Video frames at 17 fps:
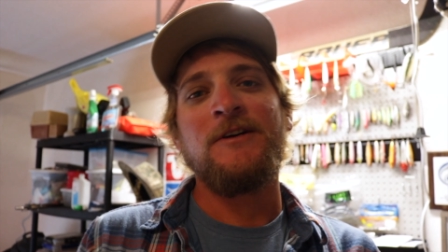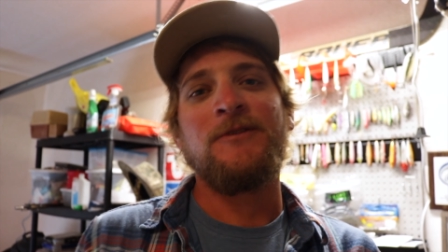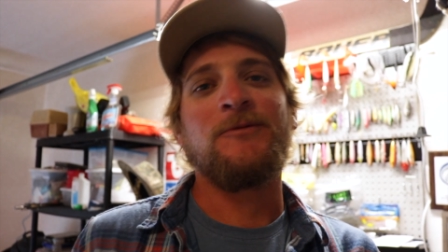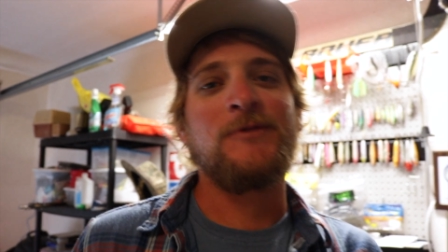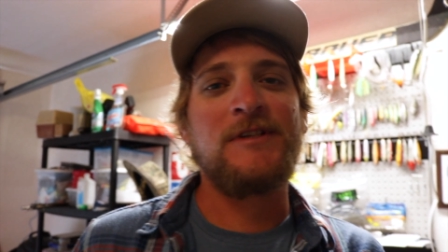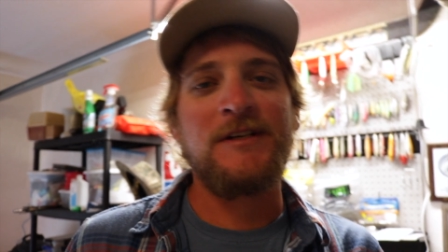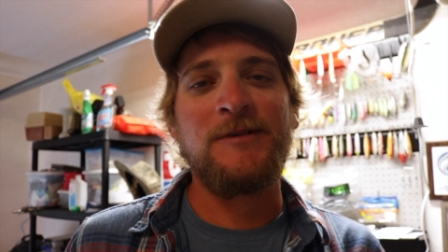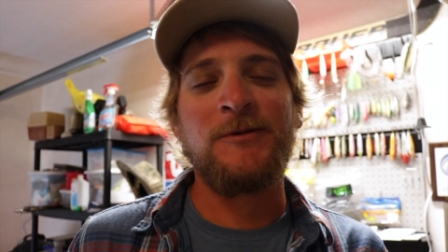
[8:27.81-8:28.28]

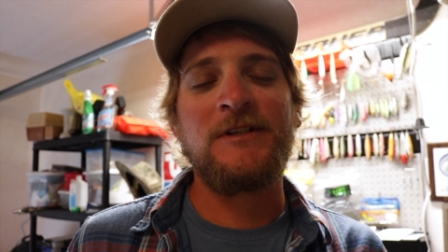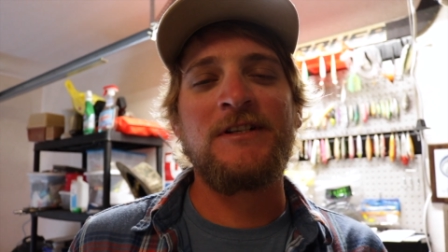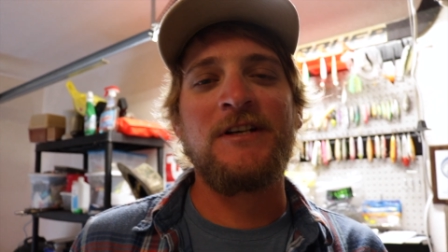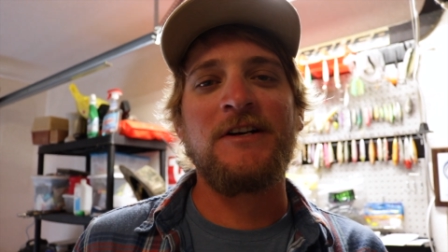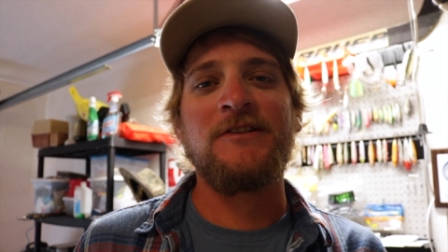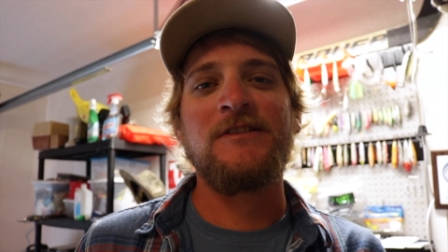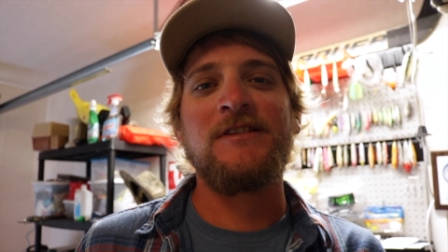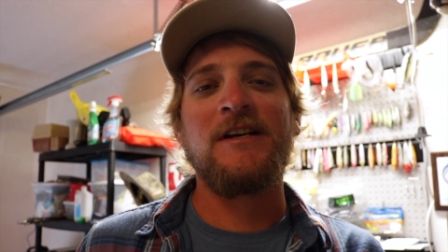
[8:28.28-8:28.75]
We'll see what
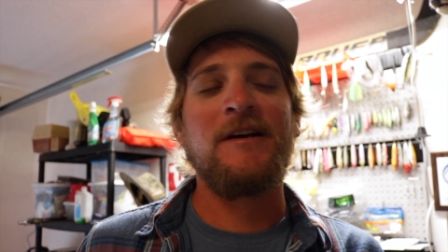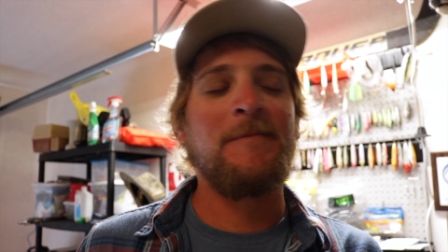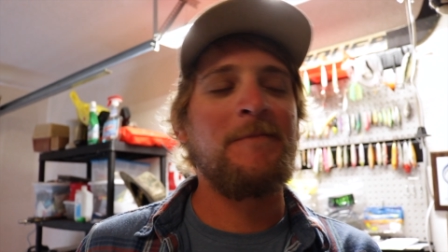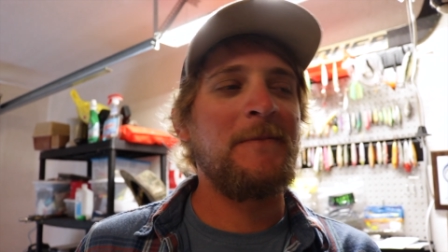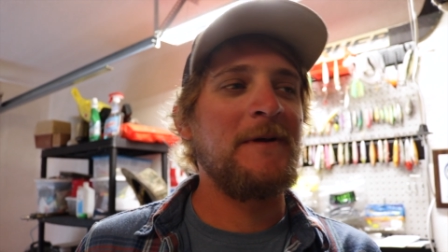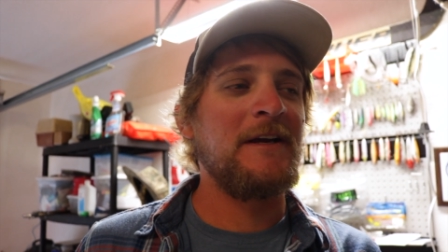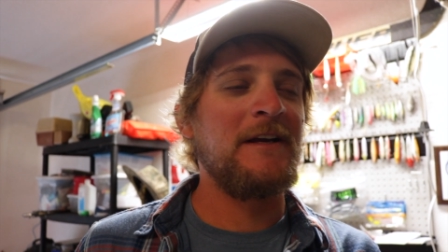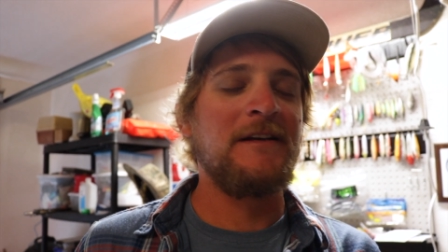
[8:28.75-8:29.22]
turns
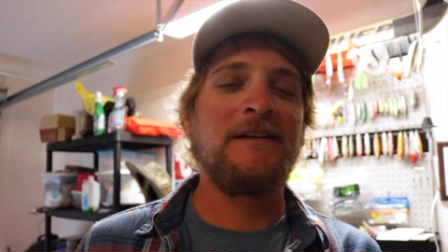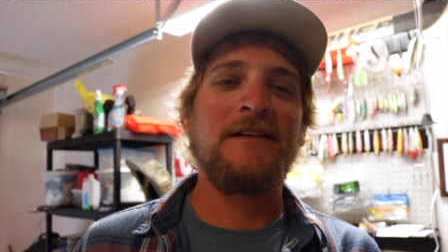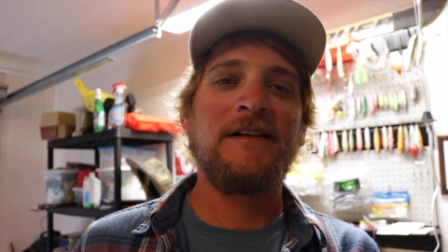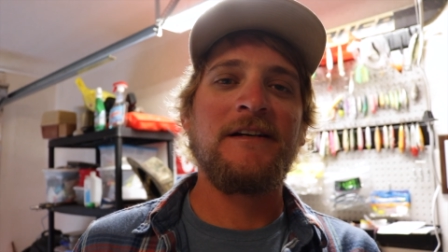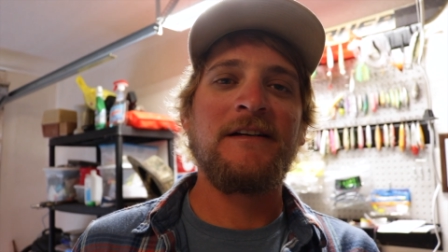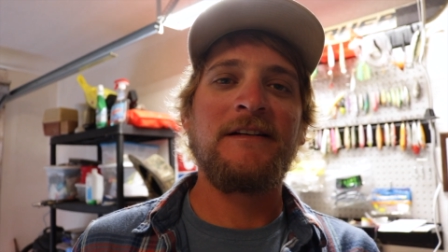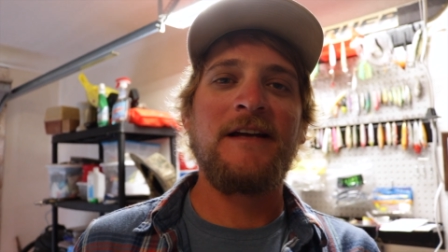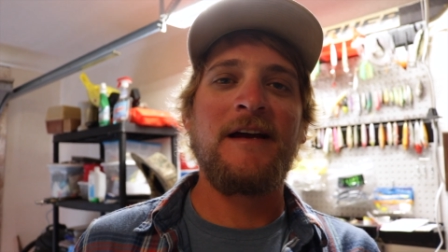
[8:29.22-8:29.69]
up. And
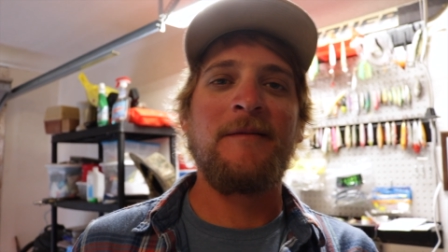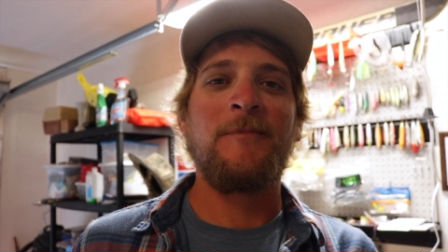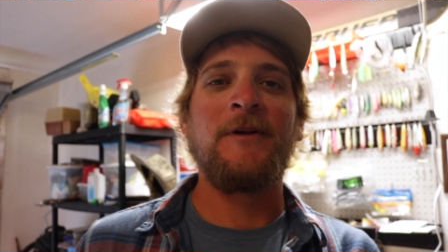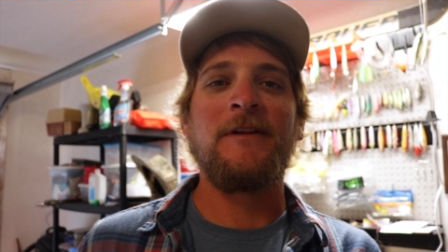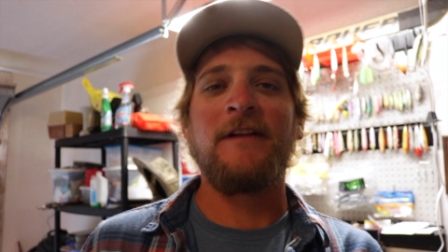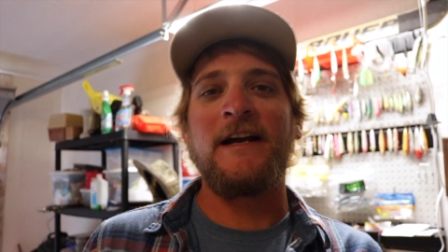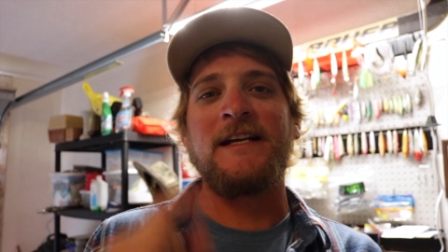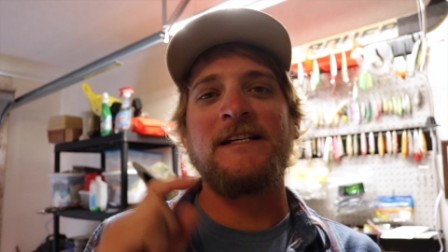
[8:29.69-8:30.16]
uh, yeah,
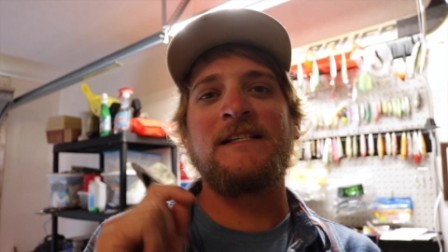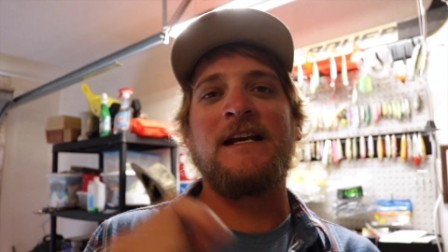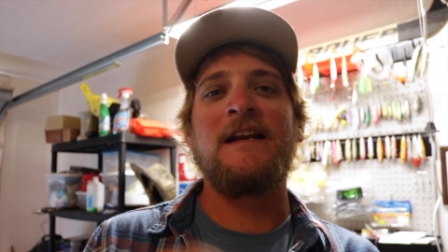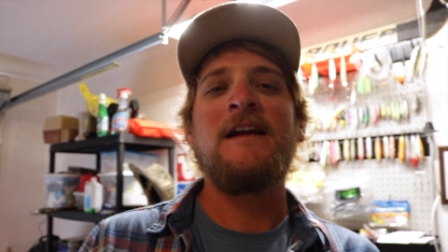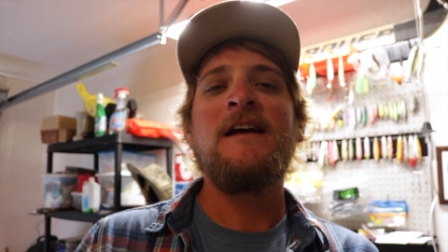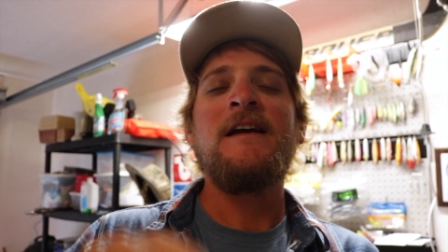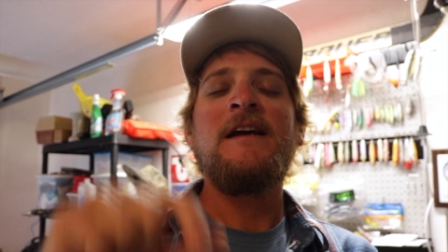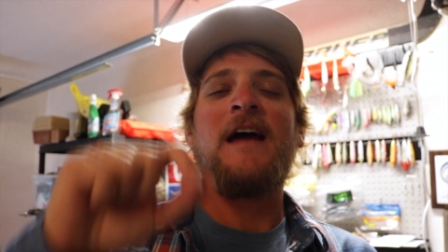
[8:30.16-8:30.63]
but like I
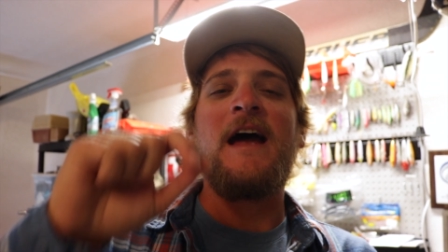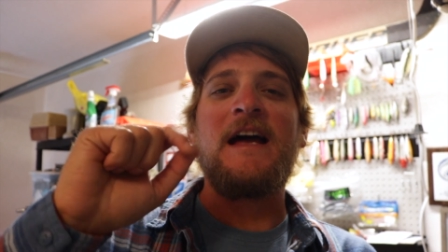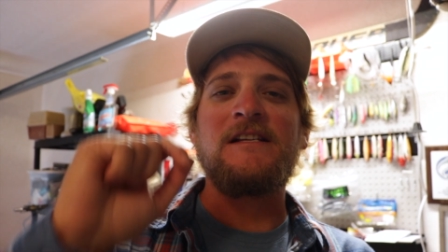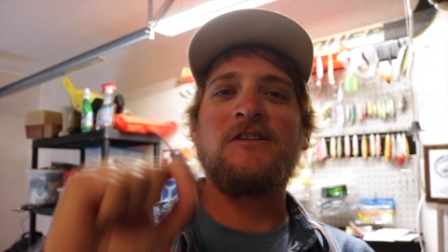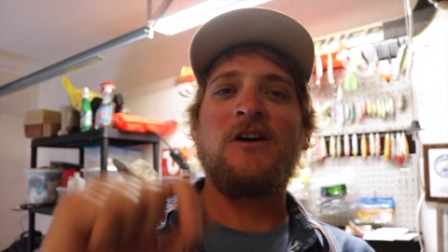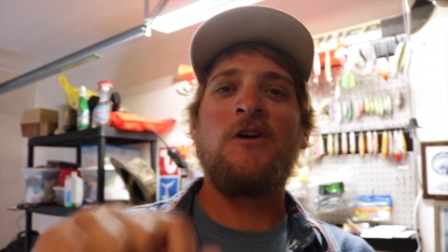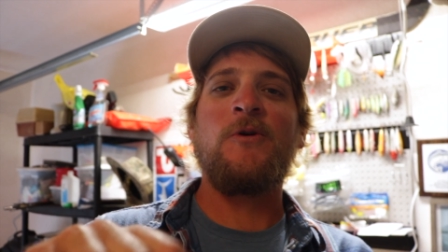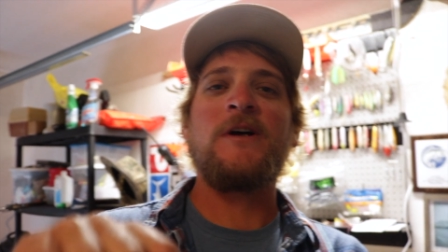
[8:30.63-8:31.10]
said,
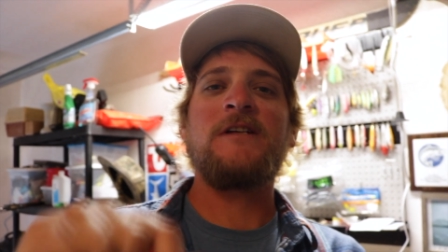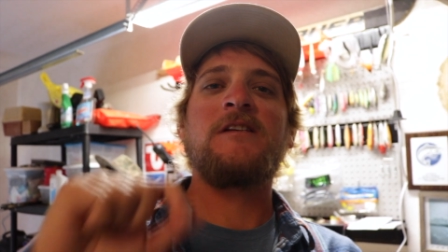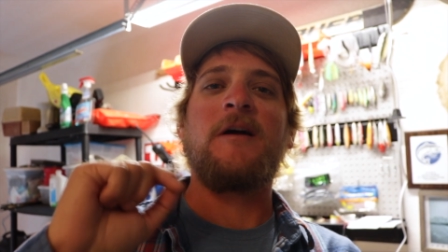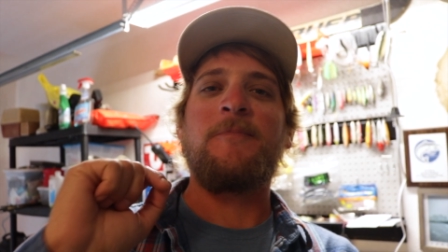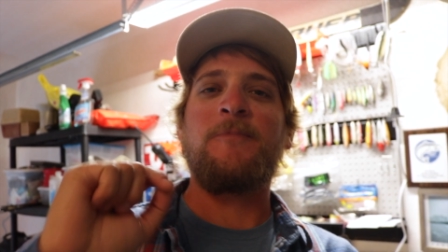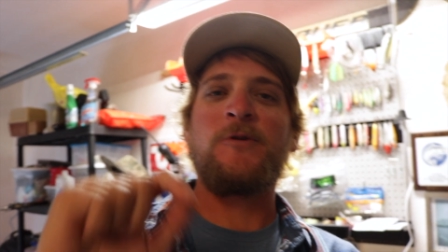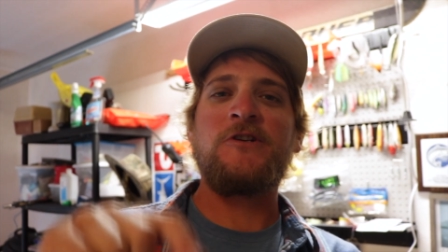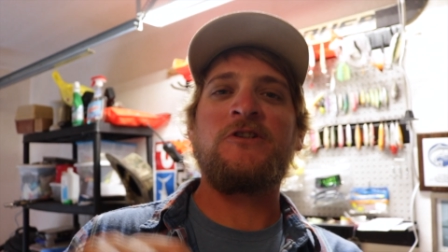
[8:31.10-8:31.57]
as always, I
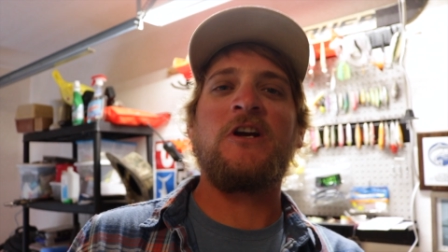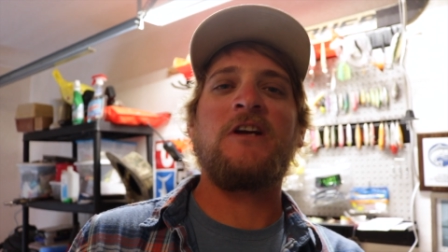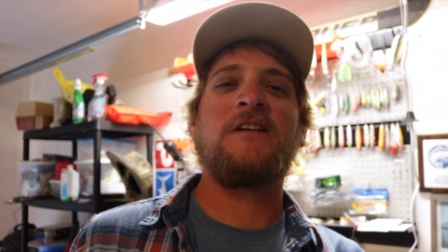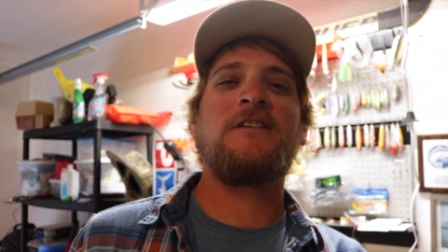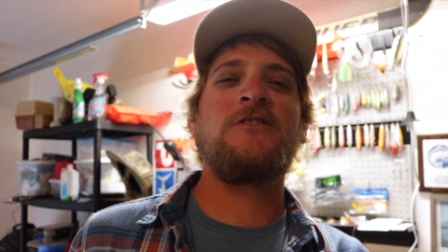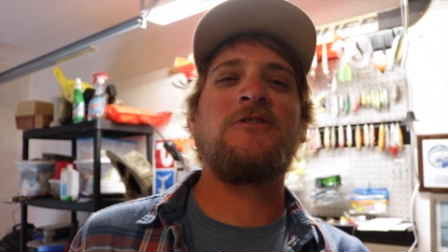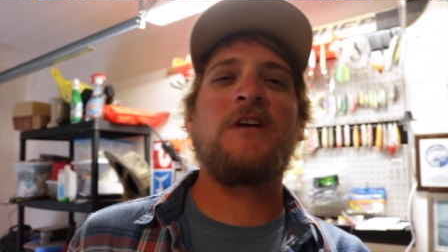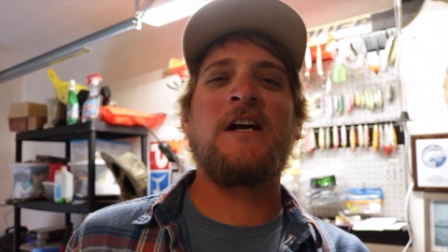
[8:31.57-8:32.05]

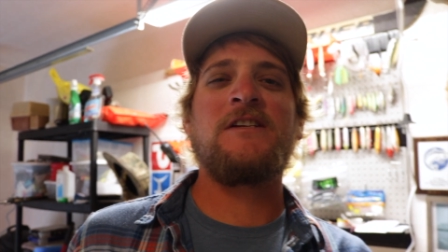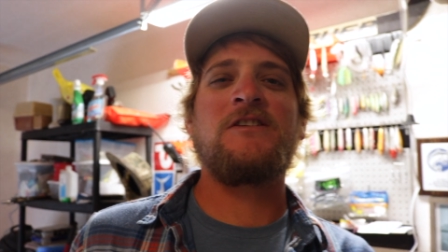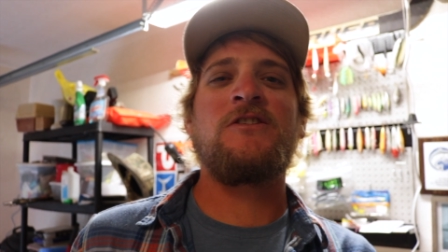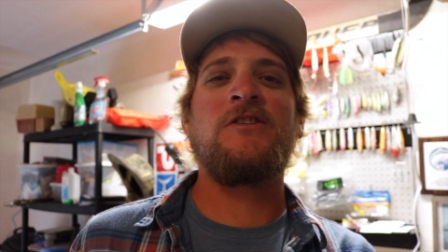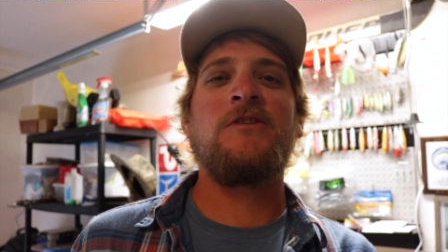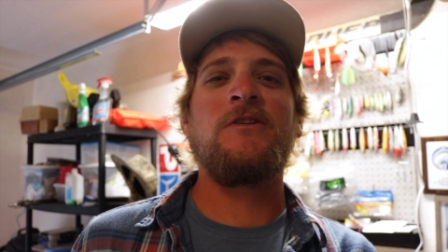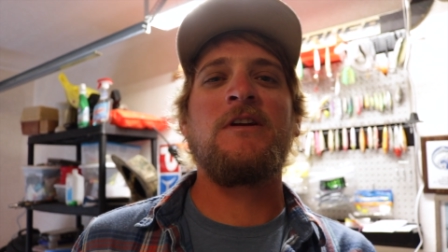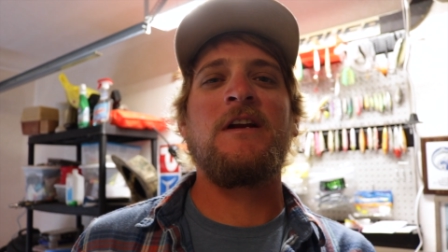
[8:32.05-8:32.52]
appreciate you guys
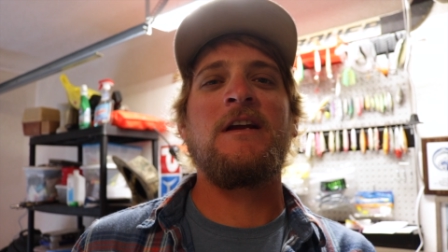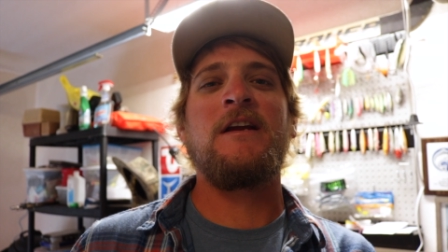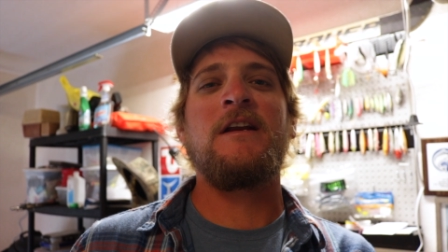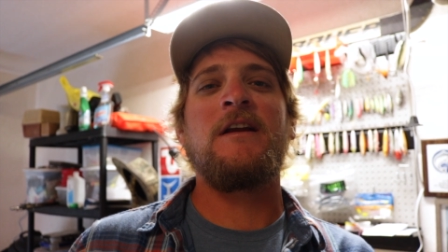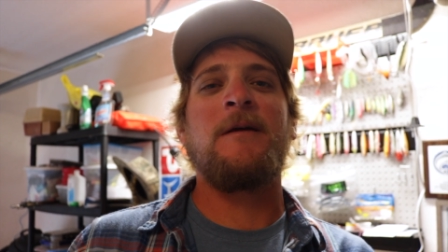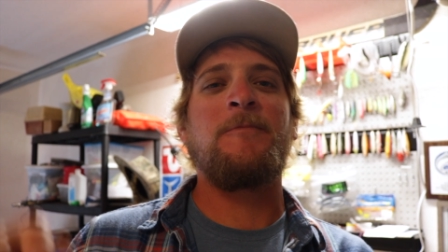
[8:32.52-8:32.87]
tuning in.